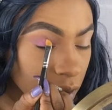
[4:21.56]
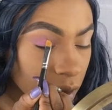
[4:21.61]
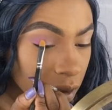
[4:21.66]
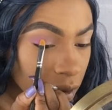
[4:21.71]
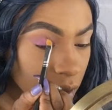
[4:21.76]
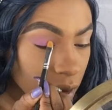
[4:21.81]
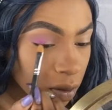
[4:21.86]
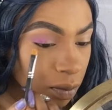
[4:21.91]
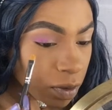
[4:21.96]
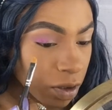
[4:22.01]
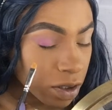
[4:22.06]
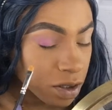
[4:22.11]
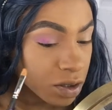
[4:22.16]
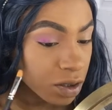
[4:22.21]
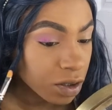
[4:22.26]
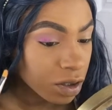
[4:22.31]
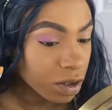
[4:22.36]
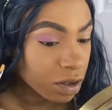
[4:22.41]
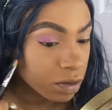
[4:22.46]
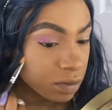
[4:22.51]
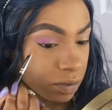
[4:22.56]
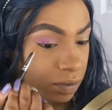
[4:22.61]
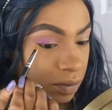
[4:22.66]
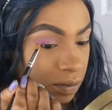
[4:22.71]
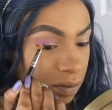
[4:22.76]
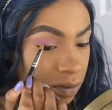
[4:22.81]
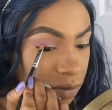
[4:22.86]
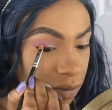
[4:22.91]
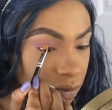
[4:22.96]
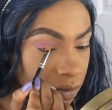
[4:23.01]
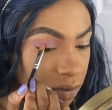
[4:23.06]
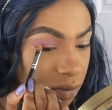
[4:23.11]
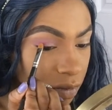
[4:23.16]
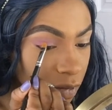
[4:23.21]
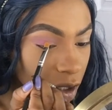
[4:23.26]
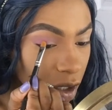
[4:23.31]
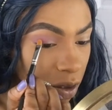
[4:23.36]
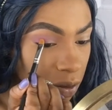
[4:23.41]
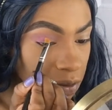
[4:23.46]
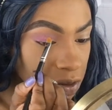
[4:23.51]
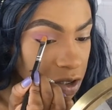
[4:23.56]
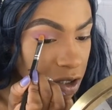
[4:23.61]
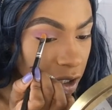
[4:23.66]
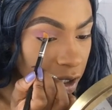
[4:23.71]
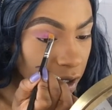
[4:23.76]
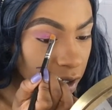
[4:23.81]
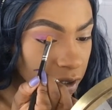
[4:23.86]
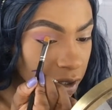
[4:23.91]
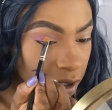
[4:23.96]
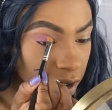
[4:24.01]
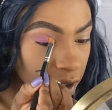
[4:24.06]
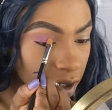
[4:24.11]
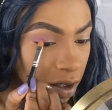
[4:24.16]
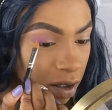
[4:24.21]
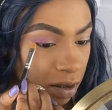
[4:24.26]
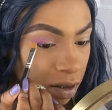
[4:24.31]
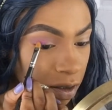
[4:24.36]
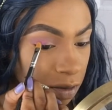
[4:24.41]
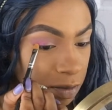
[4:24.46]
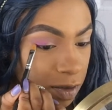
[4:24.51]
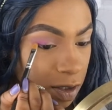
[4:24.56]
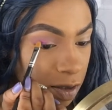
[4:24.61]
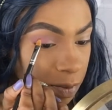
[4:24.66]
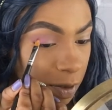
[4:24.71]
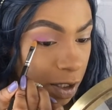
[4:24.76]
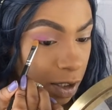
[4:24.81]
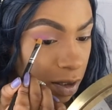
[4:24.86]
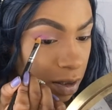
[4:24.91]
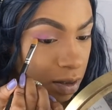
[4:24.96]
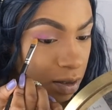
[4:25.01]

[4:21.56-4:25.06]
Like, no bless her. I wish I had that kind of lid space,